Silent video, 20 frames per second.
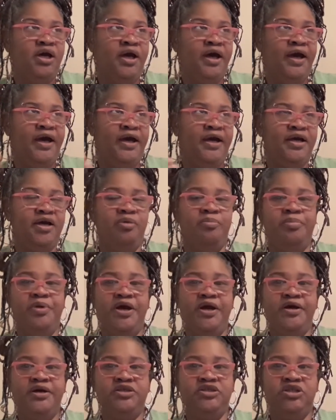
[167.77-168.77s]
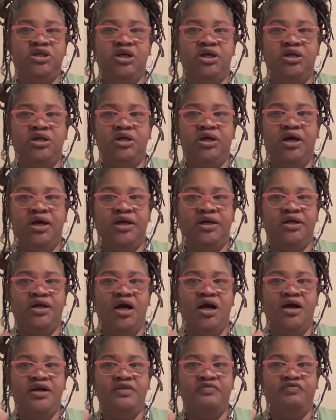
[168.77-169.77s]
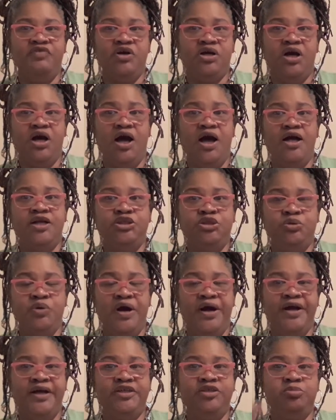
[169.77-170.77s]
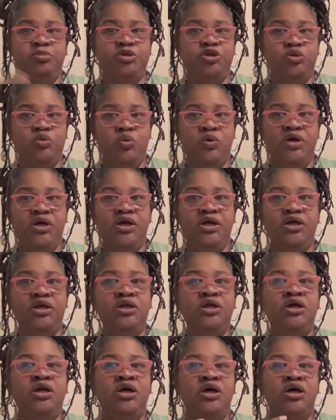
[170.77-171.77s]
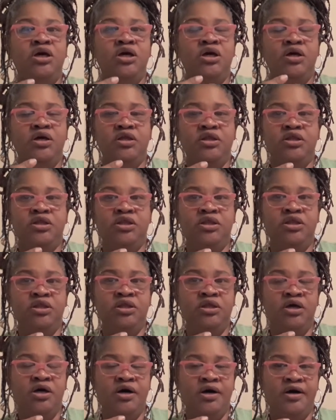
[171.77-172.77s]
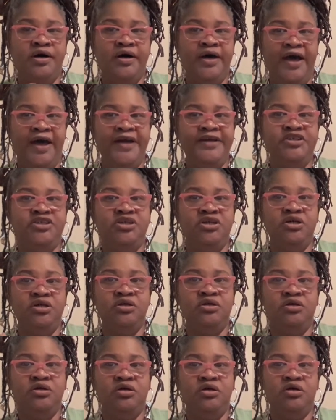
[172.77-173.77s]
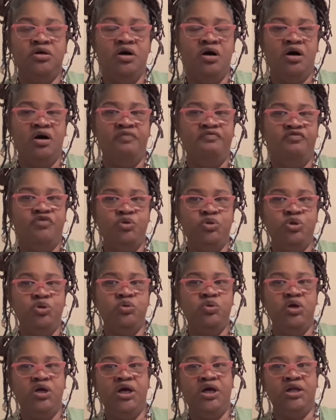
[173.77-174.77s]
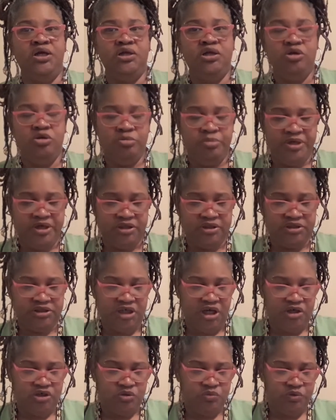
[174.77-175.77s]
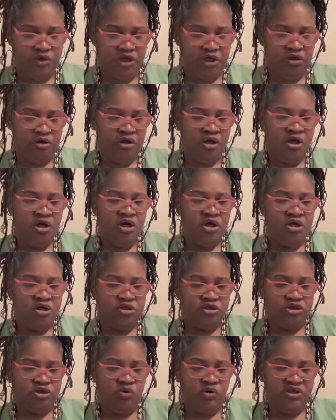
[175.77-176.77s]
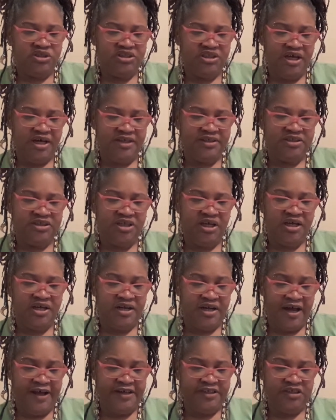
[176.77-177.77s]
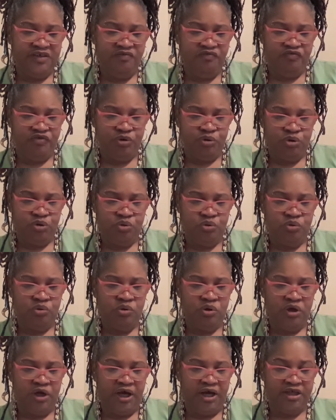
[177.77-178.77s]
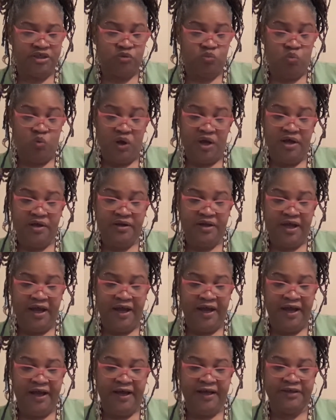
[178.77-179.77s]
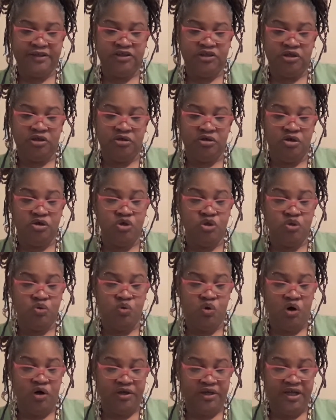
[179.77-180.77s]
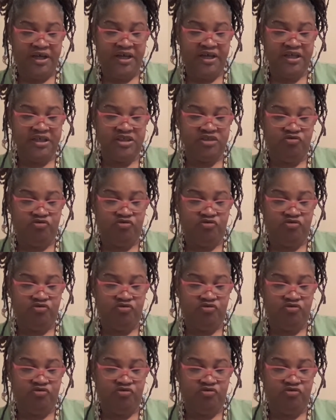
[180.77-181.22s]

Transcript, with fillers: a comparison and kind of a contrast between uh, Haitian uh, voodoo and a little bit of Santeria. So it says in Haitian voodoo as well as New Orleans